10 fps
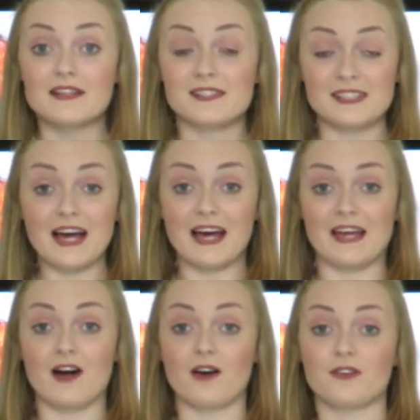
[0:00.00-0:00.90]
Today
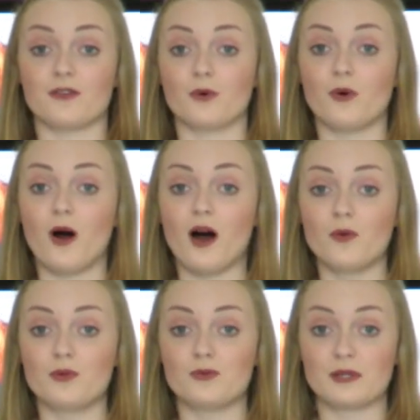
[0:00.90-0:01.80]
I thought I
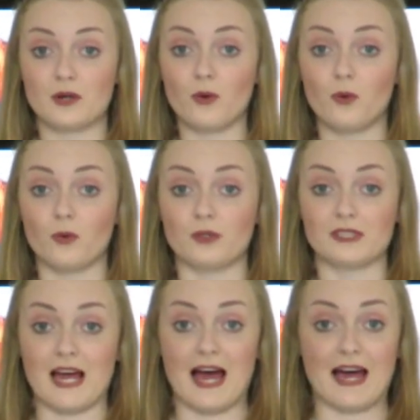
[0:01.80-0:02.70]
would record
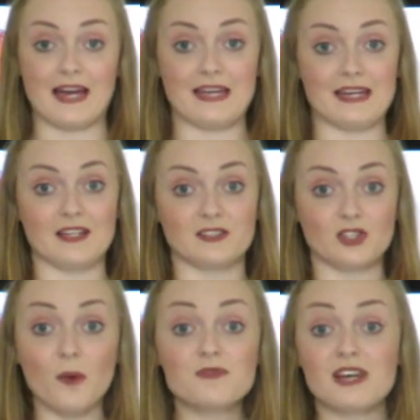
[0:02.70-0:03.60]
a
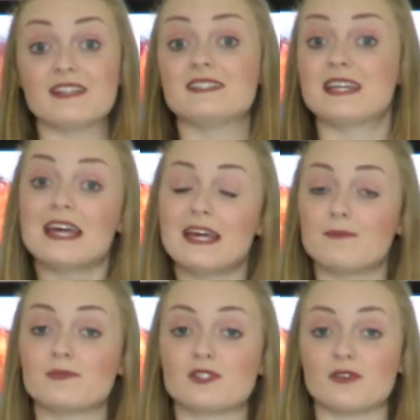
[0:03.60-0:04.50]
top 10
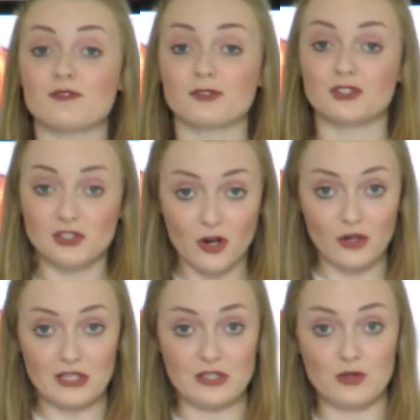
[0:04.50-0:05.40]
tips for
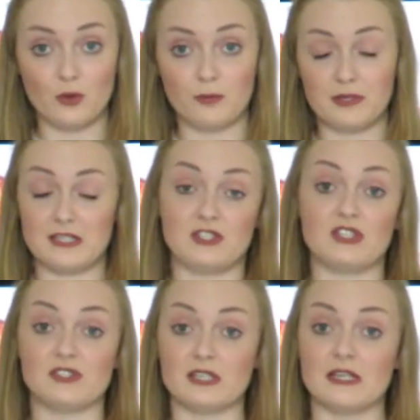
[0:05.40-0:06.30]
starting your
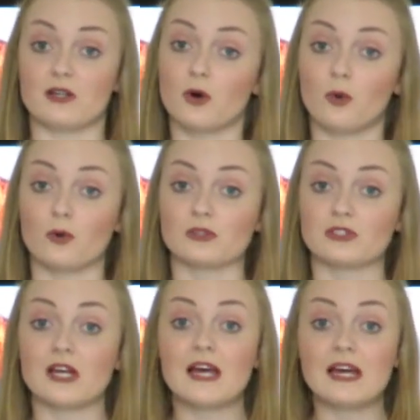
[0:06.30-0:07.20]
Pgce course.